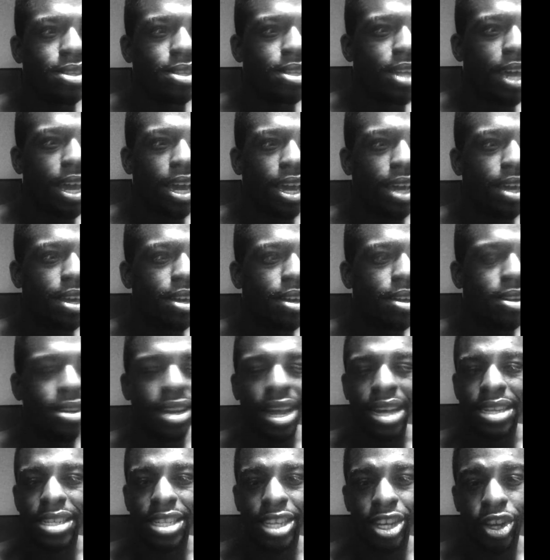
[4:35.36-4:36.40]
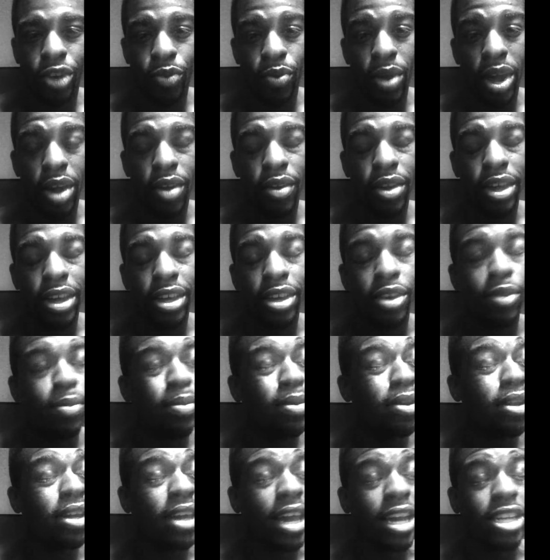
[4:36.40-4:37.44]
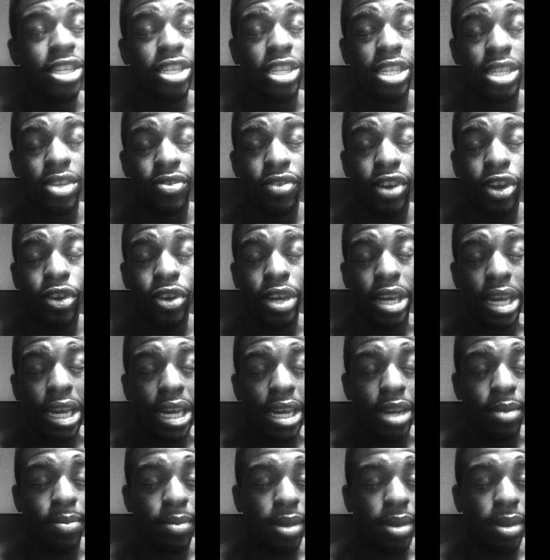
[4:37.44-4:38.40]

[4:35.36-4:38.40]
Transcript: they could not stick around, and communication is very key to